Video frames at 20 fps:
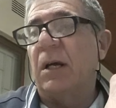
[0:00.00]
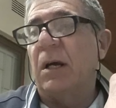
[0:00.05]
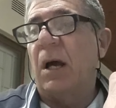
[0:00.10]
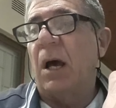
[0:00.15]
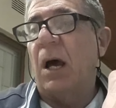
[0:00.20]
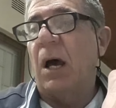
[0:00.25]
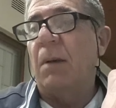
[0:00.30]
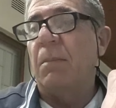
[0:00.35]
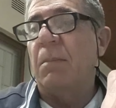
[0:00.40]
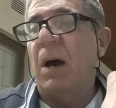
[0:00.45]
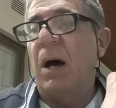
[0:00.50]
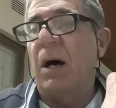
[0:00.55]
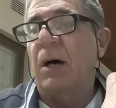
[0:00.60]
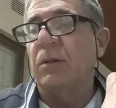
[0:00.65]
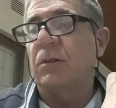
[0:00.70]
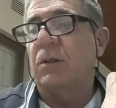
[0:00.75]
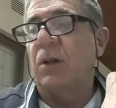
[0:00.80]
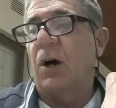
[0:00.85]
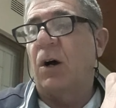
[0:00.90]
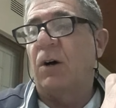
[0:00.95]
amount
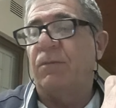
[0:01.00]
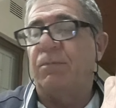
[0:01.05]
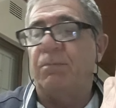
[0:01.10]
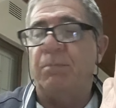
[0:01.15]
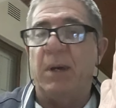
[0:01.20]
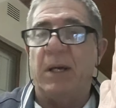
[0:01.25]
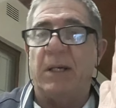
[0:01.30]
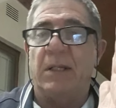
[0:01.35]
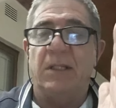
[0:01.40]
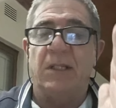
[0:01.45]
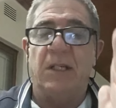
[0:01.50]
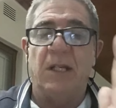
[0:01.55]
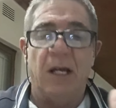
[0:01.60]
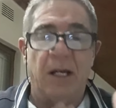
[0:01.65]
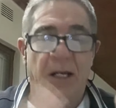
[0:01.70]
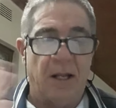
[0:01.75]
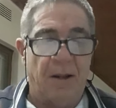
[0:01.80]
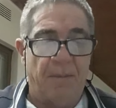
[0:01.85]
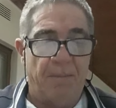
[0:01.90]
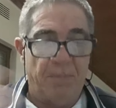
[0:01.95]
of
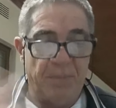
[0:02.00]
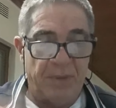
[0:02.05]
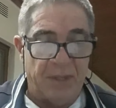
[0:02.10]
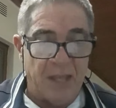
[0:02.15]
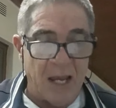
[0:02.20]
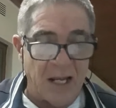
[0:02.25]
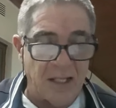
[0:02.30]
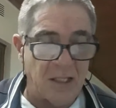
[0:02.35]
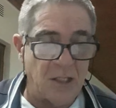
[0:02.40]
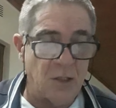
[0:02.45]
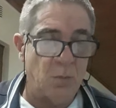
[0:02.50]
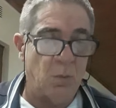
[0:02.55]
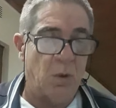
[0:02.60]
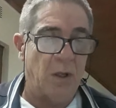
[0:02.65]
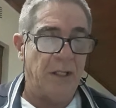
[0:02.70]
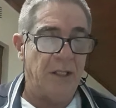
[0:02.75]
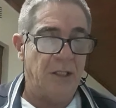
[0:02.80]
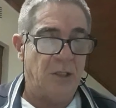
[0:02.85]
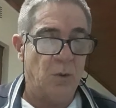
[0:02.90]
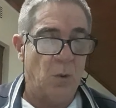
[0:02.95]
bacteria. That is what
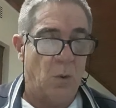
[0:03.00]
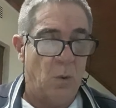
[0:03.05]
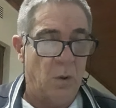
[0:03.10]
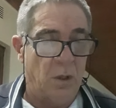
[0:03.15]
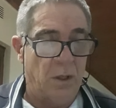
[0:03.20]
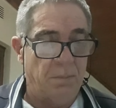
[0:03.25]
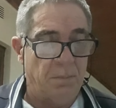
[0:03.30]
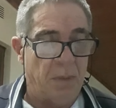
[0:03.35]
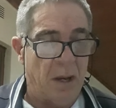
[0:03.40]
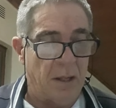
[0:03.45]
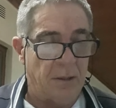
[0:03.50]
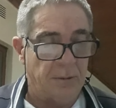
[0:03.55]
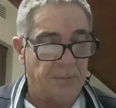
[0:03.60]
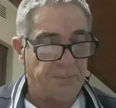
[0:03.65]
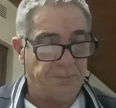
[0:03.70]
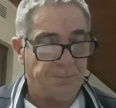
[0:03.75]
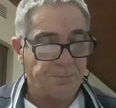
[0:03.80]
it's all about.